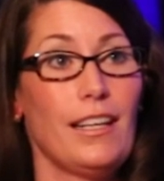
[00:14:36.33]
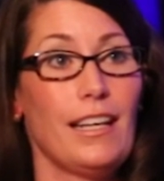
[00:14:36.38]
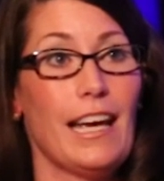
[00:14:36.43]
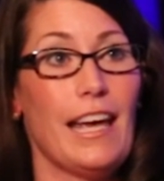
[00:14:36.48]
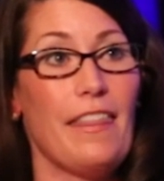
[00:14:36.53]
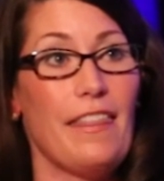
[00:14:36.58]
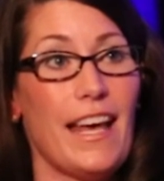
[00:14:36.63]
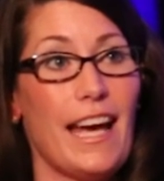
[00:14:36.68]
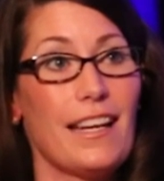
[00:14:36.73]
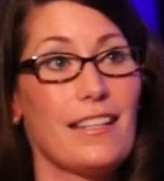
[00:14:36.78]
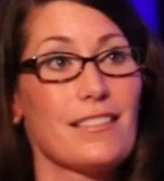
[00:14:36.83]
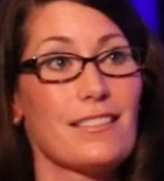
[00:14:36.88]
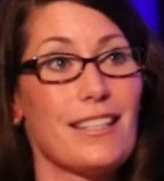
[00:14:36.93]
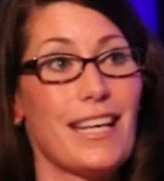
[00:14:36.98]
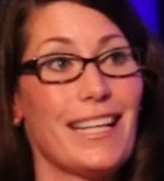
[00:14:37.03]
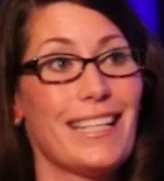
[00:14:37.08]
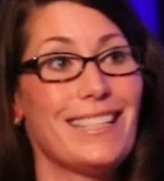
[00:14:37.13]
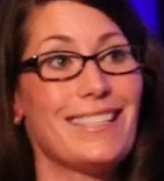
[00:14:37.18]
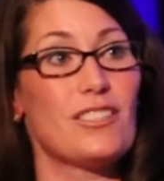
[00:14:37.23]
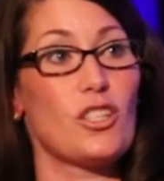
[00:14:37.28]
and that is
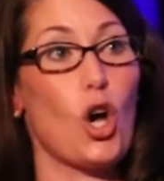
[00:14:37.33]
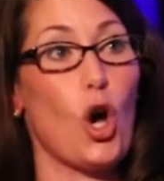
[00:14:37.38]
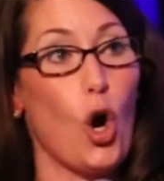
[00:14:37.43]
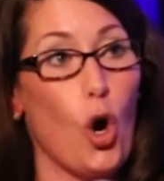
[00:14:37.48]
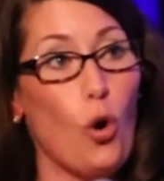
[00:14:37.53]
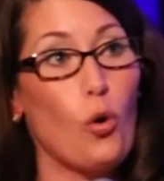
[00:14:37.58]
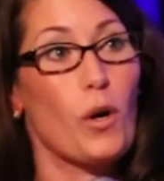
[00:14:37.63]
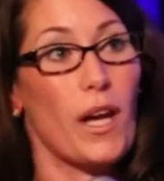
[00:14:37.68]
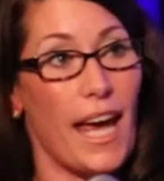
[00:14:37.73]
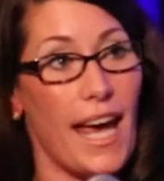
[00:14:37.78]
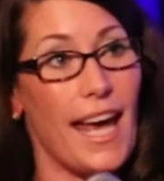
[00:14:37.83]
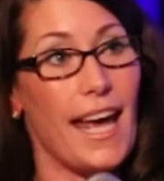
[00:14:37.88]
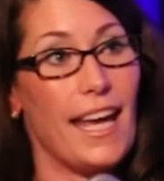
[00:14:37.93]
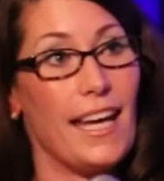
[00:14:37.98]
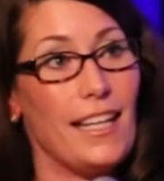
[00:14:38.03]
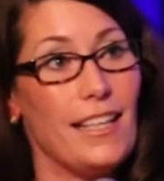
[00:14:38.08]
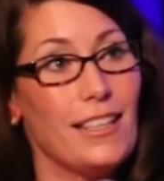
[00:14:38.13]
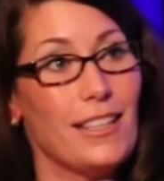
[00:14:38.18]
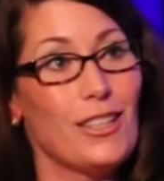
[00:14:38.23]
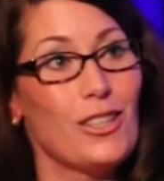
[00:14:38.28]
that it's
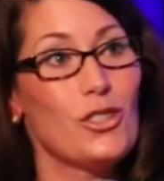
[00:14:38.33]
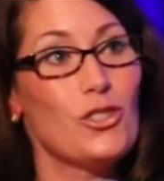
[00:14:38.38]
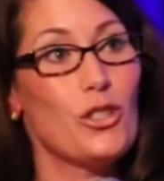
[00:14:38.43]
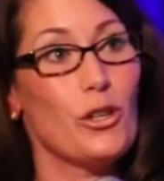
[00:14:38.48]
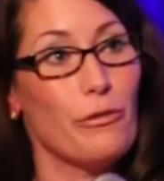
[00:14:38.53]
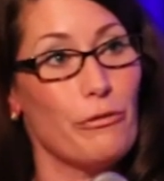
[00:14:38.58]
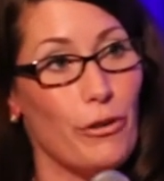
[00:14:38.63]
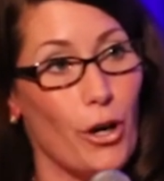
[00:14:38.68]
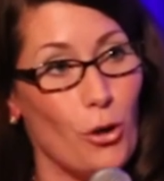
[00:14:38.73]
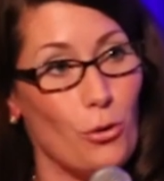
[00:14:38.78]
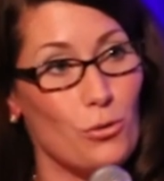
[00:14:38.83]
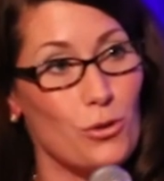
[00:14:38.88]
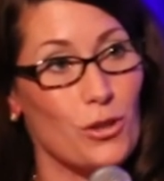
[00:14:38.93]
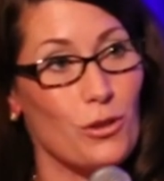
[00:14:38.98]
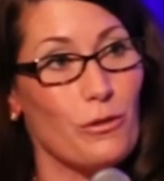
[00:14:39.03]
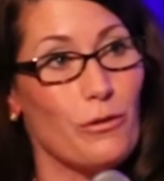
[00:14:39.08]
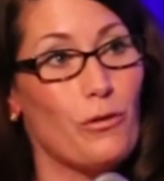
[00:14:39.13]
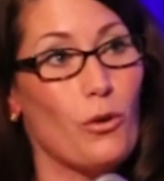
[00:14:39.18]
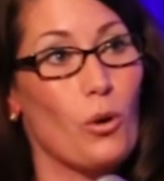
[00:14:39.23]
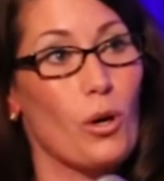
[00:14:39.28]
okay to vote
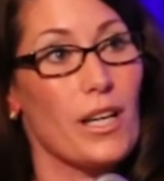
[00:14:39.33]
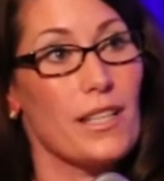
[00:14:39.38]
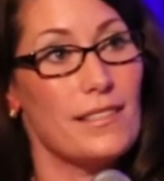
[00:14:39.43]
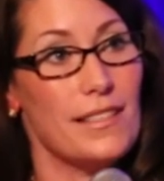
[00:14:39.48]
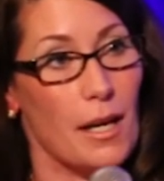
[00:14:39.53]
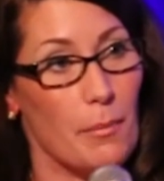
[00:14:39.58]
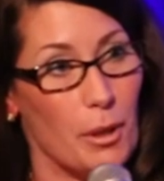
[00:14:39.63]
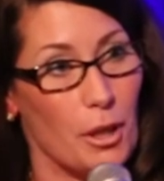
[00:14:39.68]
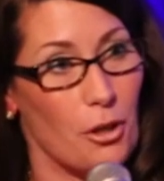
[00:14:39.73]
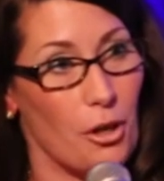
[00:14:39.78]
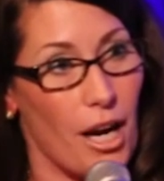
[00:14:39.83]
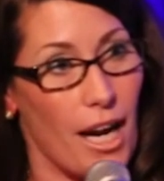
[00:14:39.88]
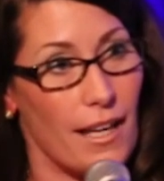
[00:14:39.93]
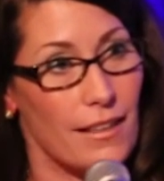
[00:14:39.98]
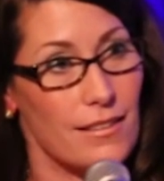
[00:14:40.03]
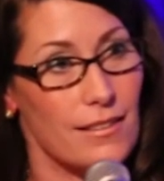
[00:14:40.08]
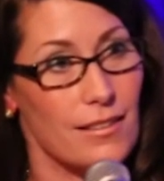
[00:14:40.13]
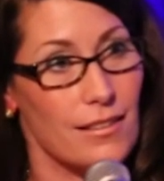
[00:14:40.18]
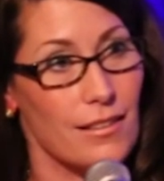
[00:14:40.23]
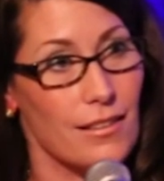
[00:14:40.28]
for a
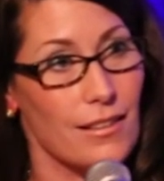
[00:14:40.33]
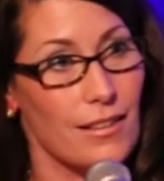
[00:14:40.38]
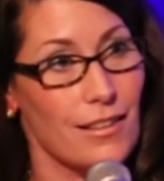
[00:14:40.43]
Democrat.